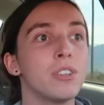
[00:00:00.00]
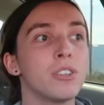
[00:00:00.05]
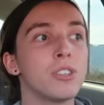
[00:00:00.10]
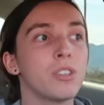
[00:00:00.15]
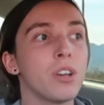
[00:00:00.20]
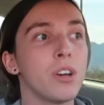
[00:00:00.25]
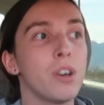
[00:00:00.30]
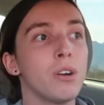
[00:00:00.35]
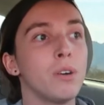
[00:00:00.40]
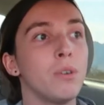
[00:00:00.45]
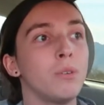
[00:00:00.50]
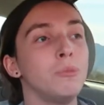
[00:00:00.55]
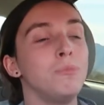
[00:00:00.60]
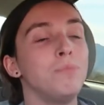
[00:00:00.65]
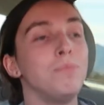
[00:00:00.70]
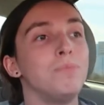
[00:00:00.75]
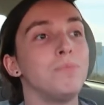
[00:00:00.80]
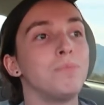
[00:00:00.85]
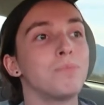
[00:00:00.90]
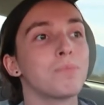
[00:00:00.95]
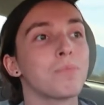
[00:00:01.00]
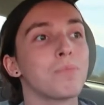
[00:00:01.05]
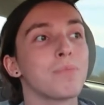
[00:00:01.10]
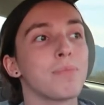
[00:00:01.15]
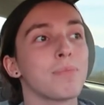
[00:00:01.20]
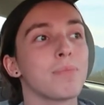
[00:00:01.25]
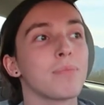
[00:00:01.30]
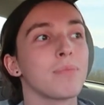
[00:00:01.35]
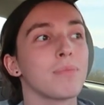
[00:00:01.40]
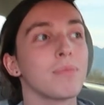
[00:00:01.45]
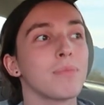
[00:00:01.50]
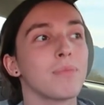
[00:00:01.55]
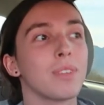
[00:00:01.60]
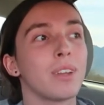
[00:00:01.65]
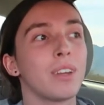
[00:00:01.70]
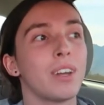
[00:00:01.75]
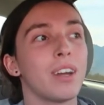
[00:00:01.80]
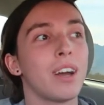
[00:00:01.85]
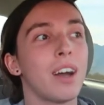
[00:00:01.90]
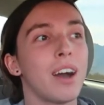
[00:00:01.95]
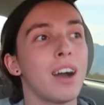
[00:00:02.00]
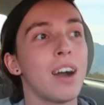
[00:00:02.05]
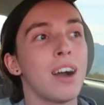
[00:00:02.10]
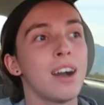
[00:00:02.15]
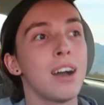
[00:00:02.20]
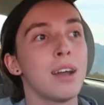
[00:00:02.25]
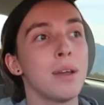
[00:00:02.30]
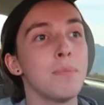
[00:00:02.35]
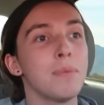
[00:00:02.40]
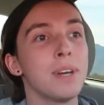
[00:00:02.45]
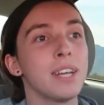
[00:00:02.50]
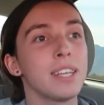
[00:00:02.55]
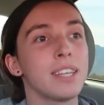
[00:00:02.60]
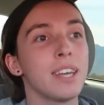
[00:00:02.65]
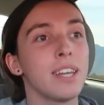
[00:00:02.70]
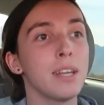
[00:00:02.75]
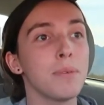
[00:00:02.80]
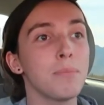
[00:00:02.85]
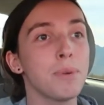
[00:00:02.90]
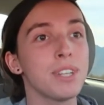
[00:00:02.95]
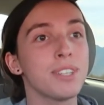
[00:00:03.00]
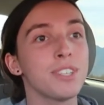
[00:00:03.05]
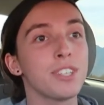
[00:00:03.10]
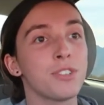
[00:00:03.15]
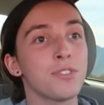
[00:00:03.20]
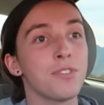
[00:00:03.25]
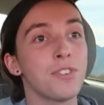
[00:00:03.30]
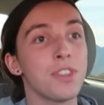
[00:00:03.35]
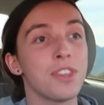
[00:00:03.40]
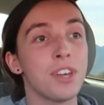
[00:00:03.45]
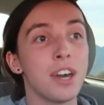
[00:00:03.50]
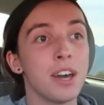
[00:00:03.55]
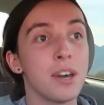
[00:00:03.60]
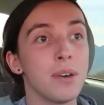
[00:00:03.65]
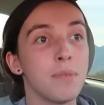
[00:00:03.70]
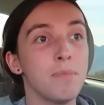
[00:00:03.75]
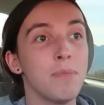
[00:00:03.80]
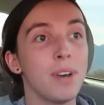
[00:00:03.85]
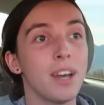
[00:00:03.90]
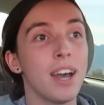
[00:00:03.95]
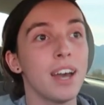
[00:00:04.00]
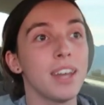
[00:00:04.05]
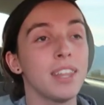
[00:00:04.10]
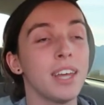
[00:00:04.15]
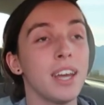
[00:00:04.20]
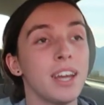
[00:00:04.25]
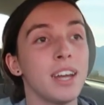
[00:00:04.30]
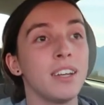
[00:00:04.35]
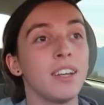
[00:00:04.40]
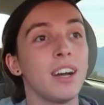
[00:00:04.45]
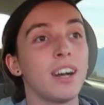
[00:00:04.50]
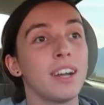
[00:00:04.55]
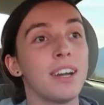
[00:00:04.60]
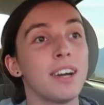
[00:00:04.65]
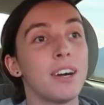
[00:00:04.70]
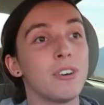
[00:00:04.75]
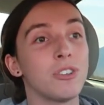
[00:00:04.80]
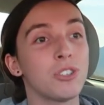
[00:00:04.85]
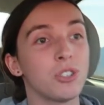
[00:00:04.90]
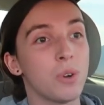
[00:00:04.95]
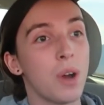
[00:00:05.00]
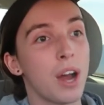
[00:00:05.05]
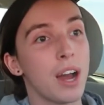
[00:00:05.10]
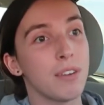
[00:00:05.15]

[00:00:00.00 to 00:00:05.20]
So, I'm getting presents for them, and then I also